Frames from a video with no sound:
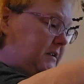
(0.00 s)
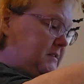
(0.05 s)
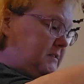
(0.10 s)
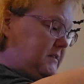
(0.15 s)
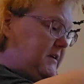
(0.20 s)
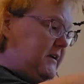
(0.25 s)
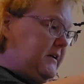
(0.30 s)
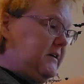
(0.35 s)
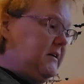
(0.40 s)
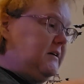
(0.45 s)
It's
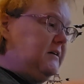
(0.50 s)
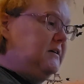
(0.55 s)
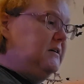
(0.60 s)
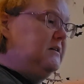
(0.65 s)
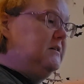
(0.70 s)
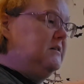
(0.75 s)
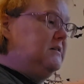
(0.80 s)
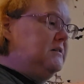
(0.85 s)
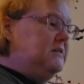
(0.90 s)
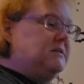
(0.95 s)
like
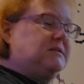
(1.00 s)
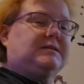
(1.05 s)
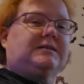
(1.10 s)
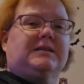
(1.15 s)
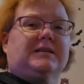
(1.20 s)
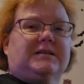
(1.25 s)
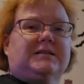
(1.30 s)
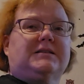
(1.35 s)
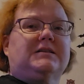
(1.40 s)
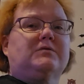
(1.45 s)

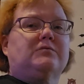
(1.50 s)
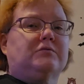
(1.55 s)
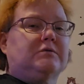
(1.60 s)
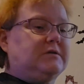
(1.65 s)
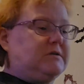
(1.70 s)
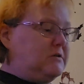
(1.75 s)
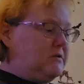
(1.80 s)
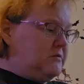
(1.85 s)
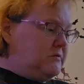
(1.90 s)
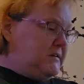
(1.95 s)

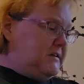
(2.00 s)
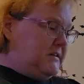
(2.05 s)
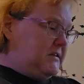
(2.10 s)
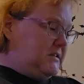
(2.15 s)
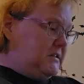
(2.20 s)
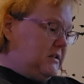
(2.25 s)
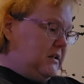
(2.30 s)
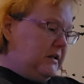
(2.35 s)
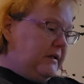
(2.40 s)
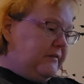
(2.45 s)
61 degrees
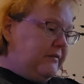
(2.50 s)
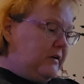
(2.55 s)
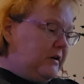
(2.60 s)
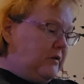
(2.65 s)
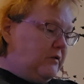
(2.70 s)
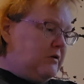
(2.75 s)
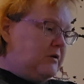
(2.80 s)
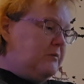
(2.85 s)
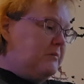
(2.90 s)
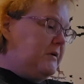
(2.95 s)
in the living
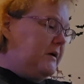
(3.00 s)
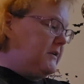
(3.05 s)
room.